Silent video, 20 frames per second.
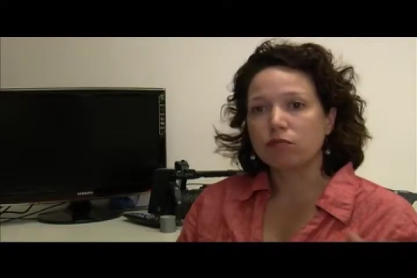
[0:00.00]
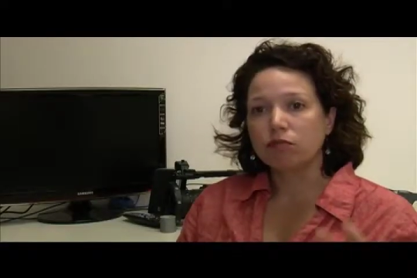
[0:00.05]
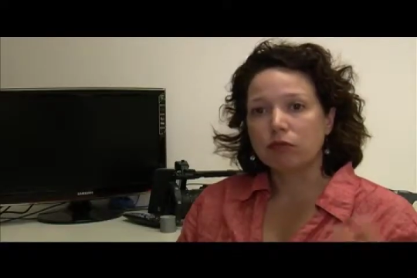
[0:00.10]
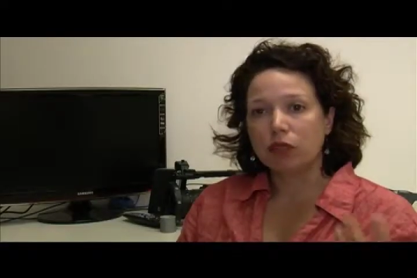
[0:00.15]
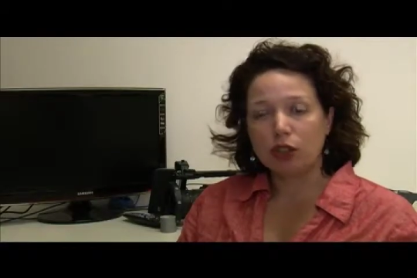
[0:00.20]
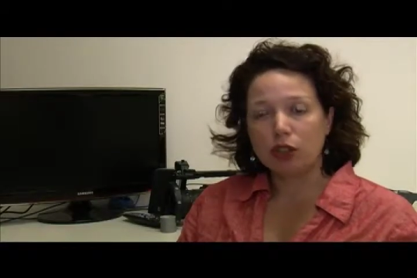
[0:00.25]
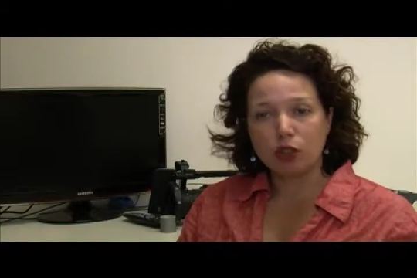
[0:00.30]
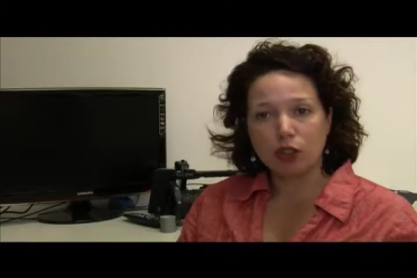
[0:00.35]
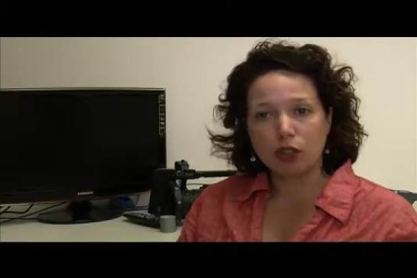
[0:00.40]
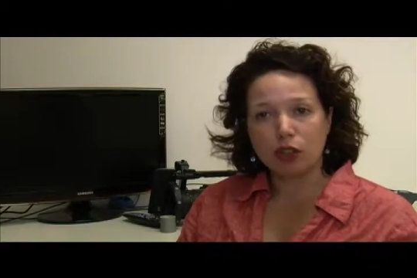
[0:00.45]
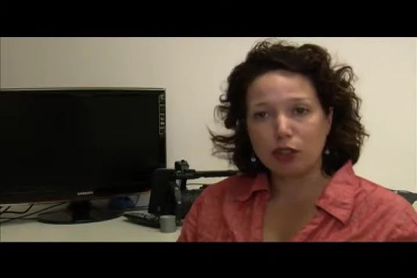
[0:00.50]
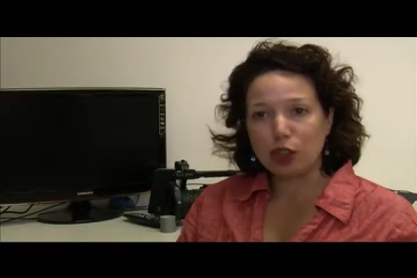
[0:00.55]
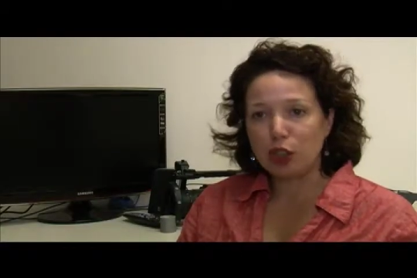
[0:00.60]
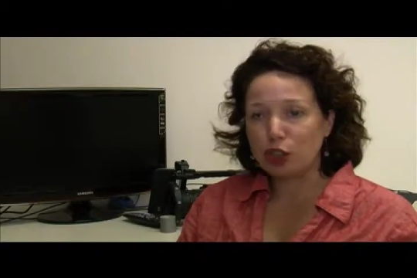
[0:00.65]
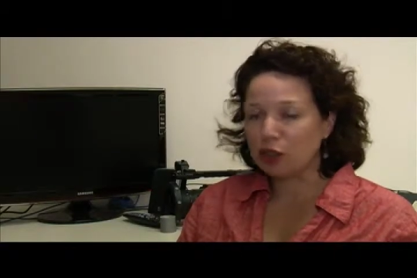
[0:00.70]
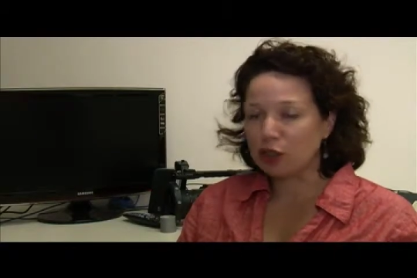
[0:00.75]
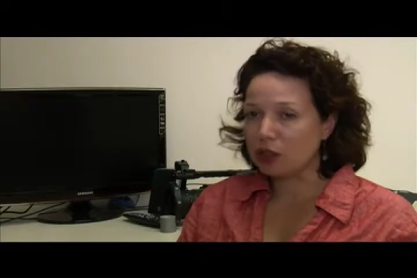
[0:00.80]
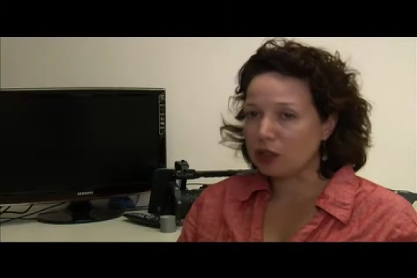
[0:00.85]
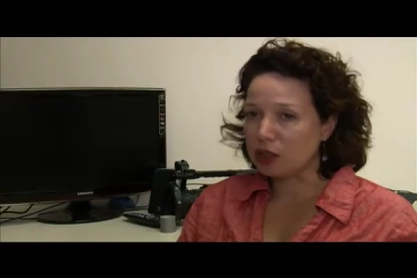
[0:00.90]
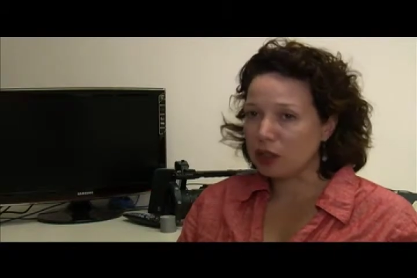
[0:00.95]

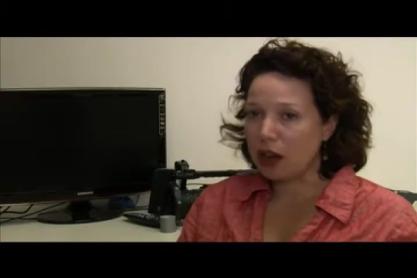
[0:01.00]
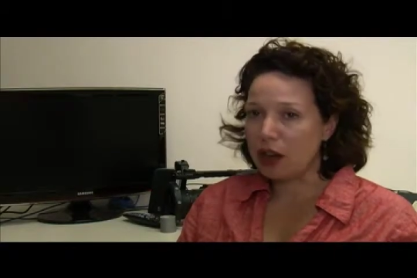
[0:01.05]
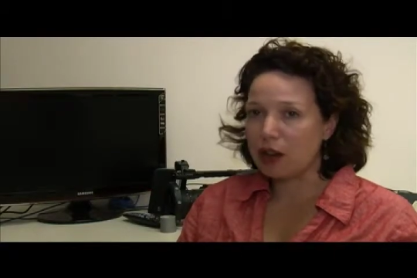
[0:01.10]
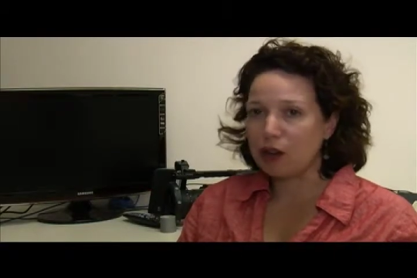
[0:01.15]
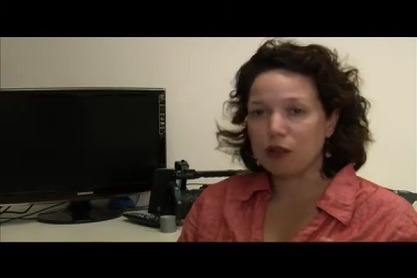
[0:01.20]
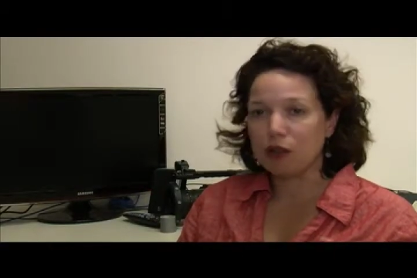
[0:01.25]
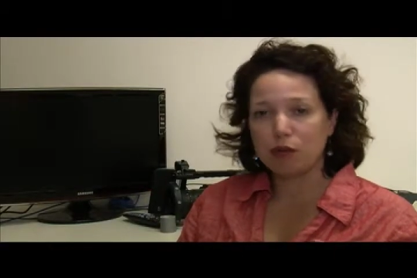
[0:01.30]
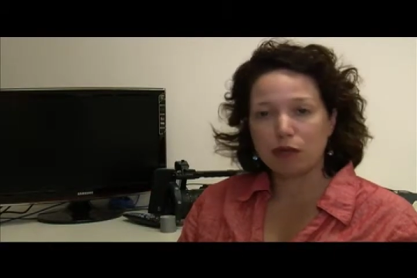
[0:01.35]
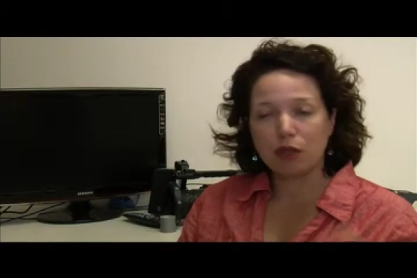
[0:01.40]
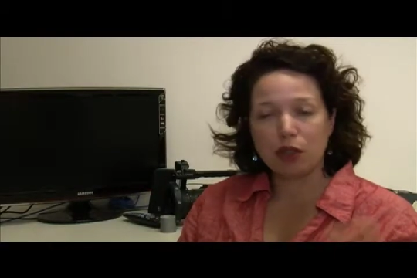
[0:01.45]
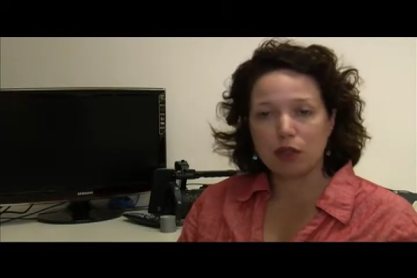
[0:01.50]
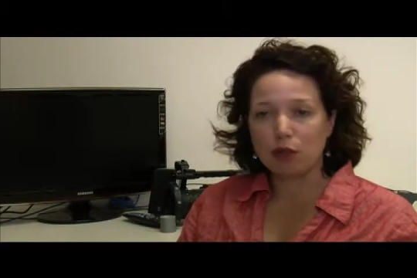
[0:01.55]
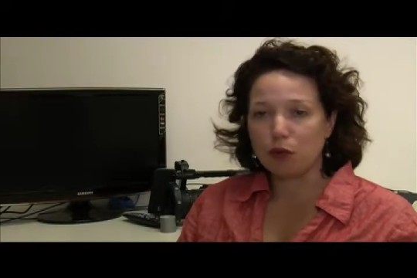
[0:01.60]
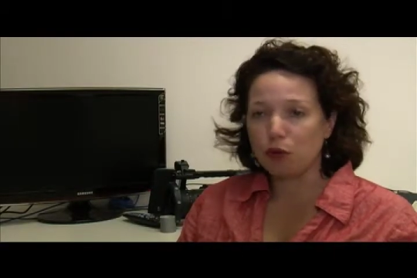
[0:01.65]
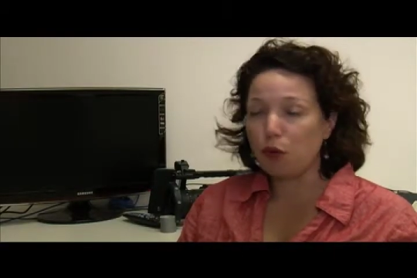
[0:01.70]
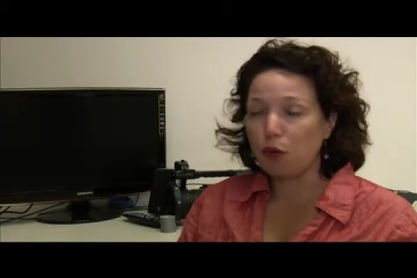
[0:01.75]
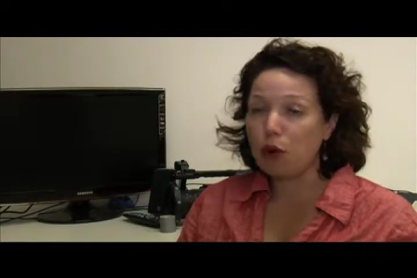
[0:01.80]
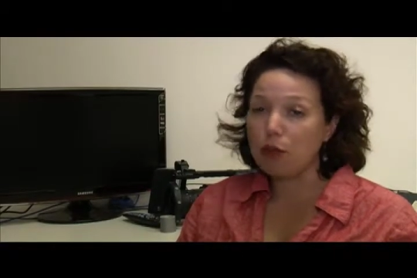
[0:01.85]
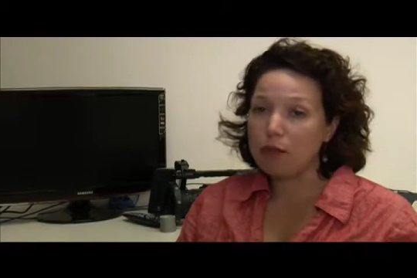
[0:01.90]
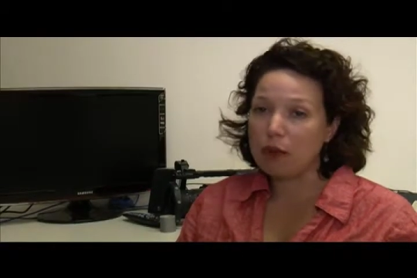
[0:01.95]
teaching style. Can
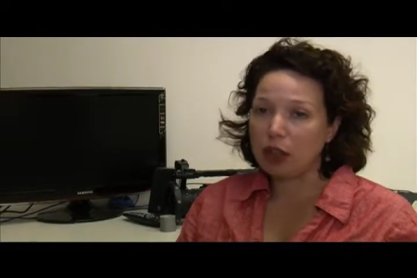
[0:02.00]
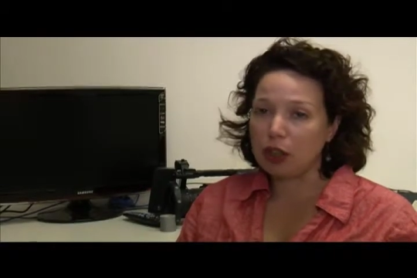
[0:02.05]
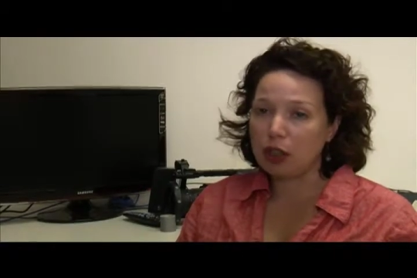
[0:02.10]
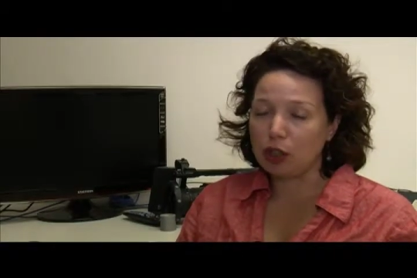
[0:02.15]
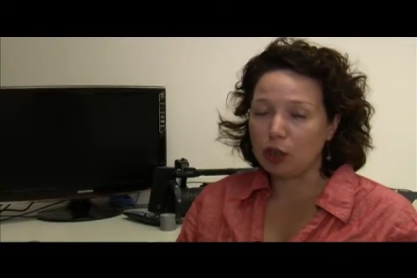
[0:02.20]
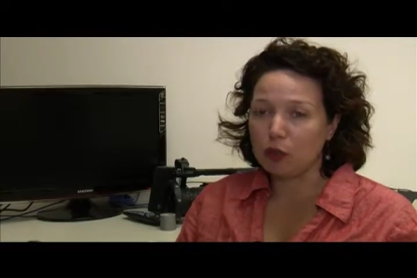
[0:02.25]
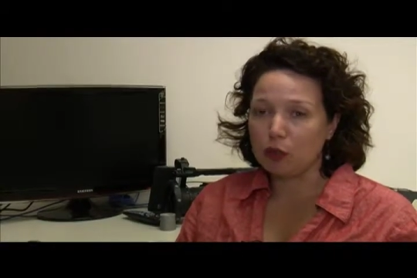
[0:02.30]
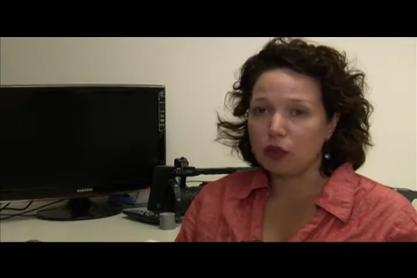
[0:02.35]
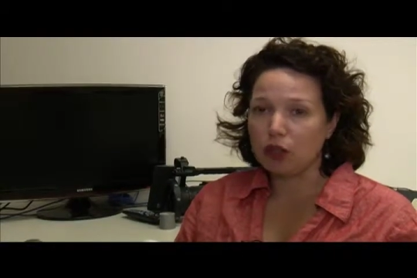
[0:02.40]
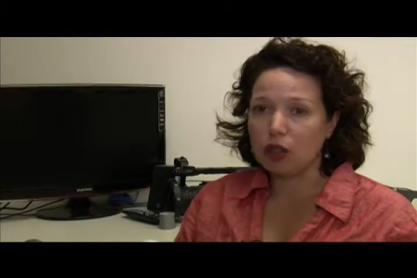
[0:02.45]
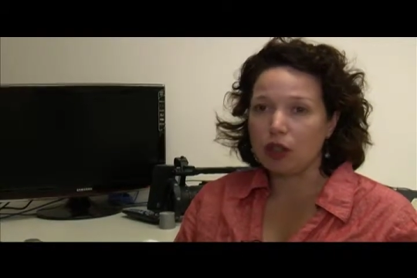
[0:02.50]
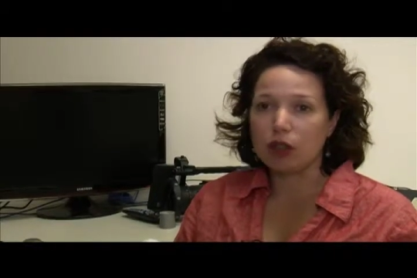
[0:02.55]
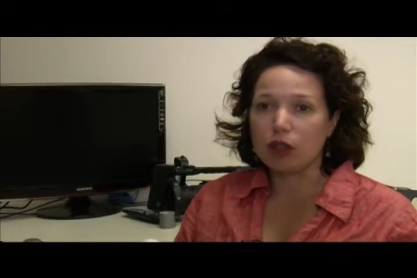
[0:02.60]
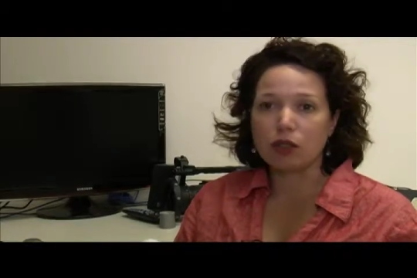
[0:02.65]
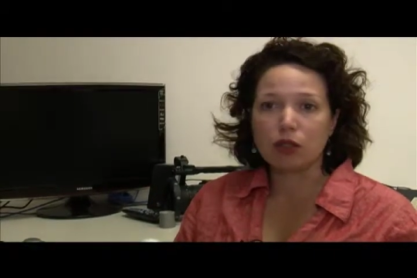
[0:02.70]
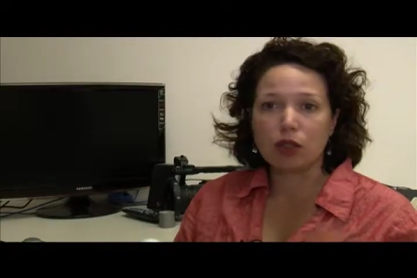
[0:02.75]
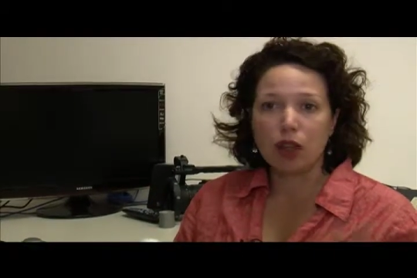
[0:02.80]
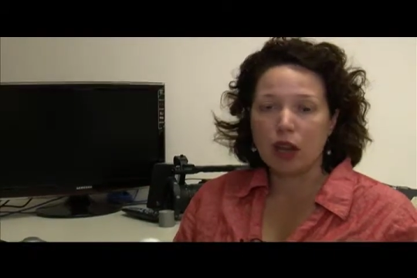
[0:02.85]
inform many different things: